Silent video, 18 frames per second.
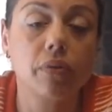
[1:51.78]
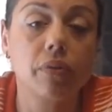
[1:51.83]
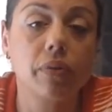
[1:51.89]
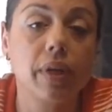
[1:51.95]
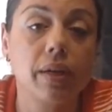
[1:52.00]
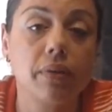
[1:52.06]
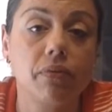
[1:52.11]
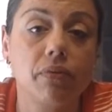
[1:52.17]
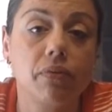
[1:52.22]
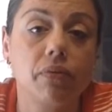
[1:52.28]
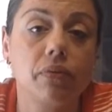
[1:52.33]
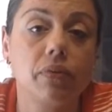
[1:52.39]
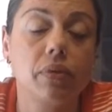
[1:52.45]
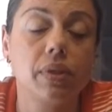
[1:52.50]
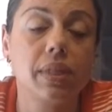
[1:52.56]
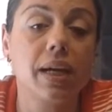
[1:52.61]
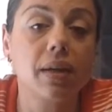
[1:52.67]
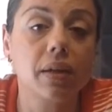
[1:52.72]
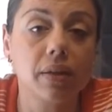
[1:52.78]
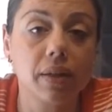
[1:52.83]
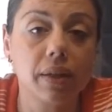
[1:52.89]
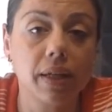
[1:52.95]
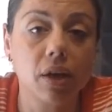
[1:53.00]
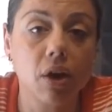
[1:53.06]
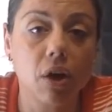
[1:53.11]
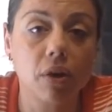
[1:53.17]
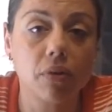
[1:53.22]
they've technically
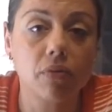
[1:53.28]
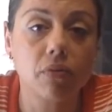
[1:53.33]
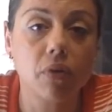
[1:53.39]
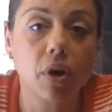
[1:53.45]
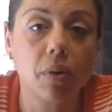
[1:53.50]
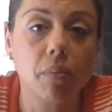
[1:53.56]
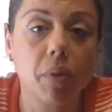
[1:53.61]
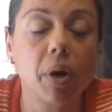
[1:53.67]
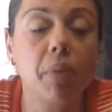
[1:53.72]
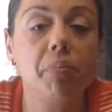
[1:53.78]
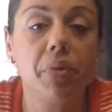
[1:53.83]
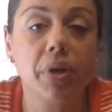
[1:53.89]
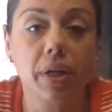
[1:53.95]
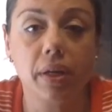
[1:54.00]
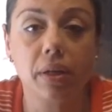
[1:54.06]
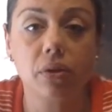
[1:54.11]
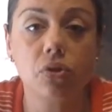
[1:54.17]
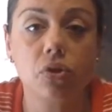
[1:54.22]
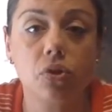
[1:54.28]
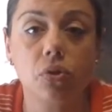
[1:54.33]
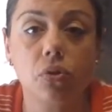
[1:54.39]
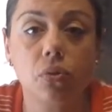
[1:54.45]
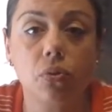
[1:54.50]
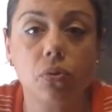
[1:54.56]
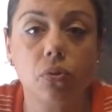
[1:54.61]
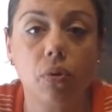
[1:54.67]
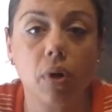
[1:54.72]
gone from a bean
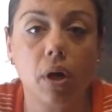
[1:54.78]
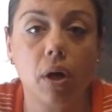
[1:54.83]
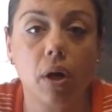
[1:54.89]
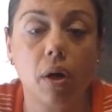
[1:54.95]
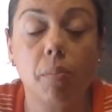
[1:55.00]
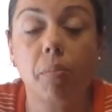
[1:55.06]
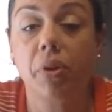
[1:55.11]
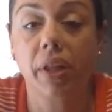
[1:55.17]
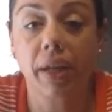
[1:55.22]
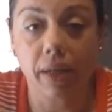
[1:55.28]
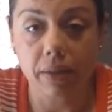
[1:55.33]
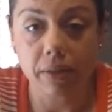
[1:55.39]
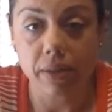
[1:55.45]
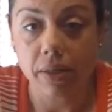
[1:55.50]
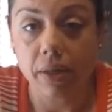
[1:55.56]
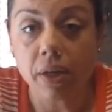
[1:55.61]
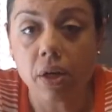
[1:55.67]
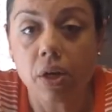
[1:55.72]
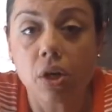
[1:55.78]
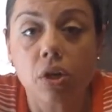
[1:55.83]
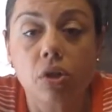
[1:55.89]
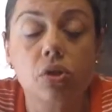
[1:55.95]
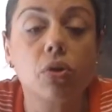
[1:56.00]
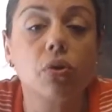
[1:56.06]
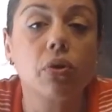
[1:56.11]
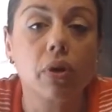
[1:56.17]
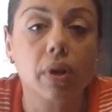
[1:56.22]
to a plant.
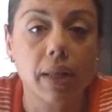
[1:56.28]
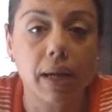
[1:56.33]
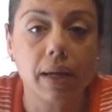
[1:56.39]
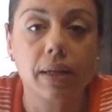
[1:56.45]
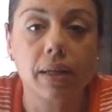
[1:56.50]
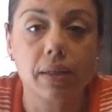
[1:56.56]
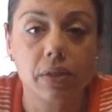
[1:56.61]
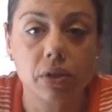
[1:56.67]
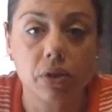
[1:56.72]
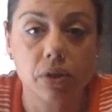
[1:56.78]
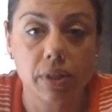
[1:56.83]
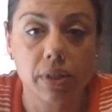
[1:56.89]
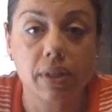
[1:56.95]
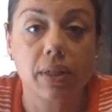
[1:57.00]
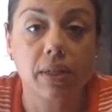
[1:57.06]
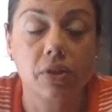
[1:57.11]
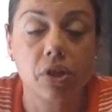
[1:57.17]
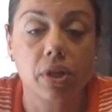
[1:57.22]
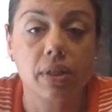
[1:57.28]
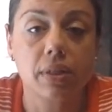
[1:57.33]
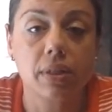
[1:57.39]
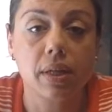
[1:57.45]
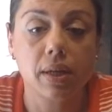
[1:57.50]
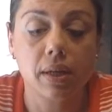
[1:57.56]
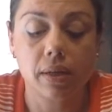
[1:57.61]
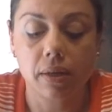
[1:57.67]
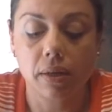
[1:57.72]
So they're a lot easier to digest
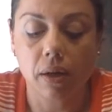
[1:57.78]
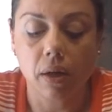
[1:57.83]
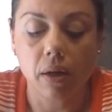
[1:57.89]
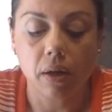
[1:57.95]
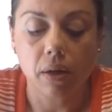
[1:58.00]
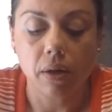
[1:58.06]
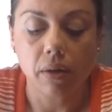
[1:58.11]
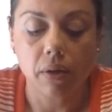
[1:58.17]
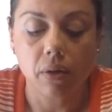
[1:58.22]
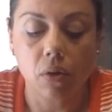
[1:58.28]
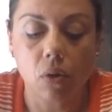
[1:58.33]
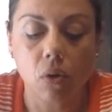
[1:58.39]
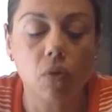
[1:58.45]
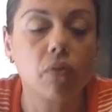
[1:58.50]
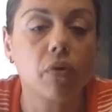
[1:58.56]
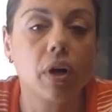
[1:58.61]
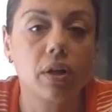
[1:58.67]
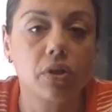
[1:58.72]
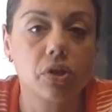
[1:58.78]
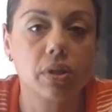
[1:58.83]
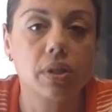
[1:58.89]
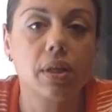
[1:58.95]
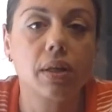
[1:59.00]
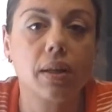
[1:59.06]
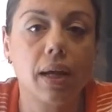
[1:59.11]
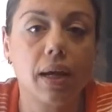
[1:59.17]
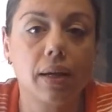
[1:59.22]
and overall just
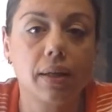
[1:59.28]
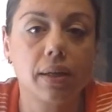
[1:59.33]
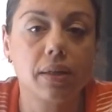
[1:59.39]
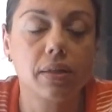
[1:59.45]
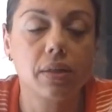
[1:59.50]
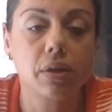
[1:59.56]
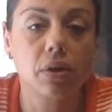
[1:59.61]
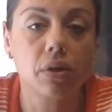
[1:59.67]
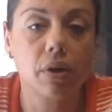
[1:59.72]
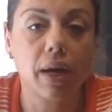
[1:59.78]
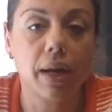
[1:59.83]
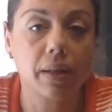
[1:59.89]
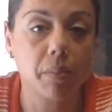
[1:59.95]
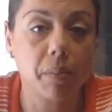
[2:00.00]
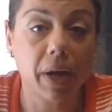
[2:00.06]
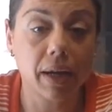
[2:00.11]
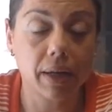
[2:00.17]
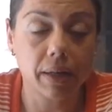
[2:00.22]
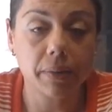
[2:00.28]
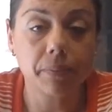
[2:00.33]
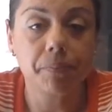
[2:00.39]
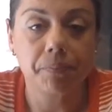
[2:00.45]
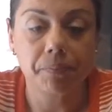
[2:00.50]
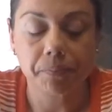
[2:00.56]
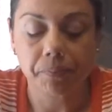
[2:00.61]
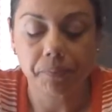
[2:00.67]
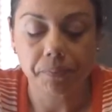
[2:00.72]
a lot easier on the body
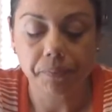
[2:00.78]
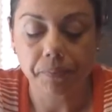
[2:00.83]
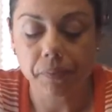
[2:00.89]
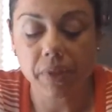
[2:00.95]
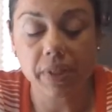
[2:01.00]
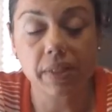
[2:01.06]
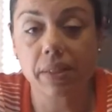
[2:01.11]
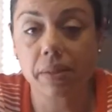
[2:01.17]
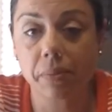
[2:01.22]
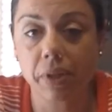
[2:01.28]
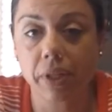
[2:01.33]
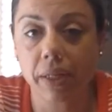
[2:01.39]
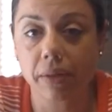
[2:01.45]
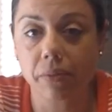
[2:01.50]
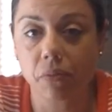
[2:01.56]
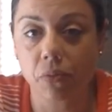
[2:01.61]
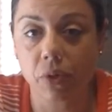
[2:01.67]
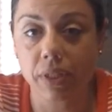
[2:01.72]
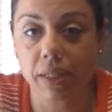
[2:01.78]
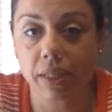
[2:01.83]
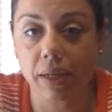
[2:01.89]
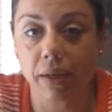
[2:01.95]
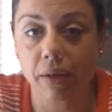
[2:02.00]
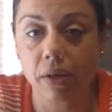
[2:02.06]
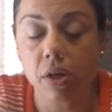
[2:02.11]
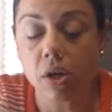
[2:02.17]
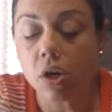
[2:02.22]
to assimilate, once
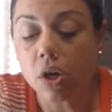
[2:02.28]
again.